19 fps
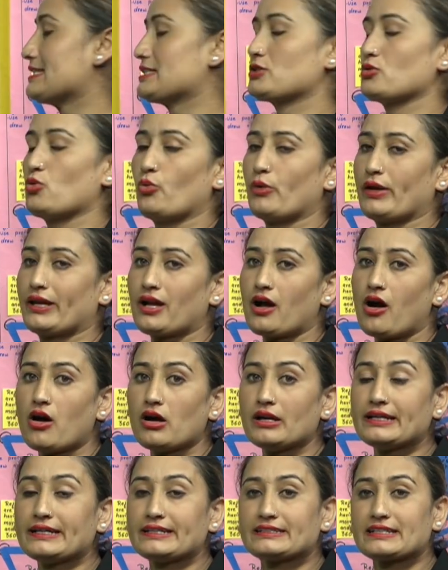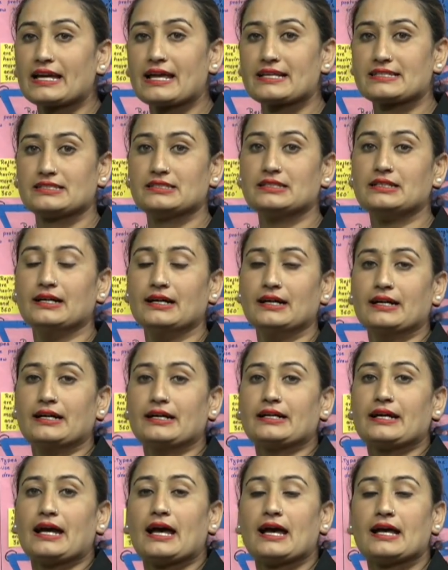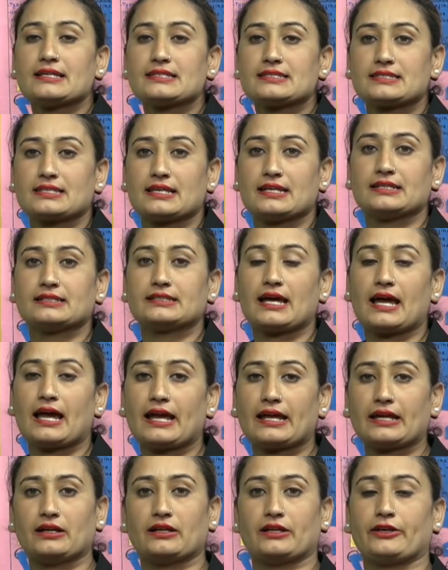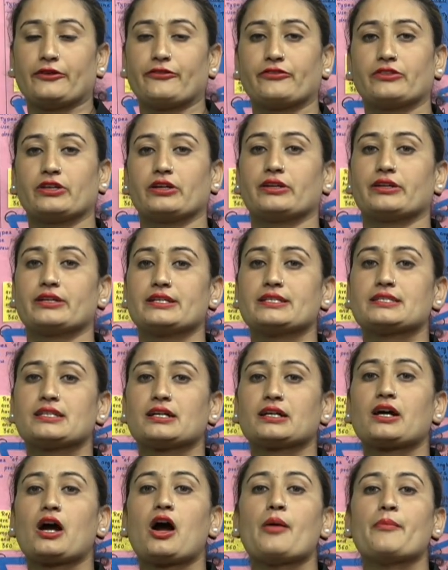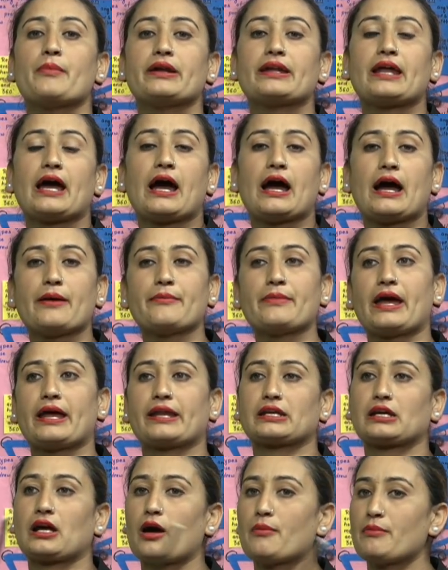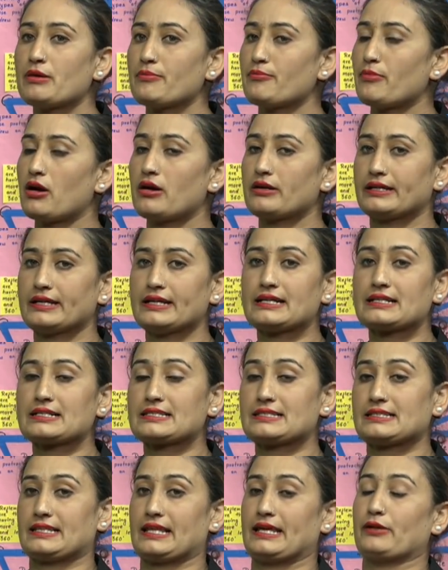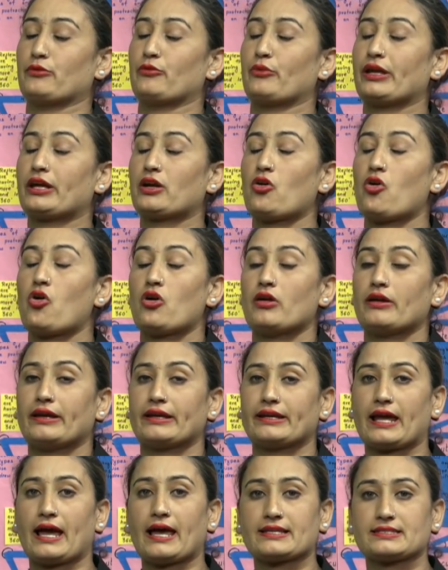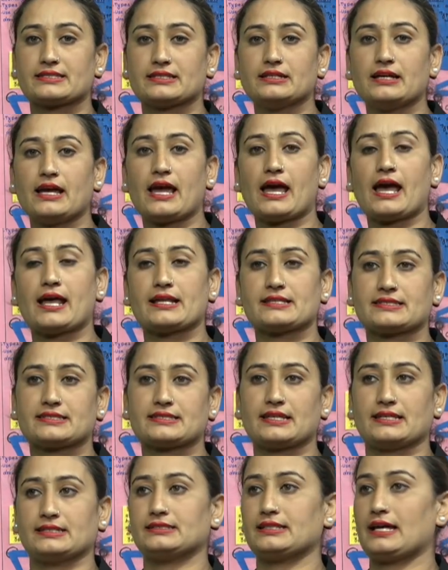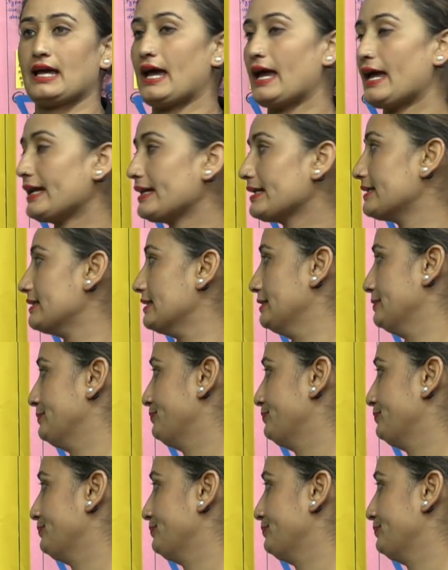So we call it as a adjacent angle. If there is a common arm and common vertex, then we call it as a adjacent angle.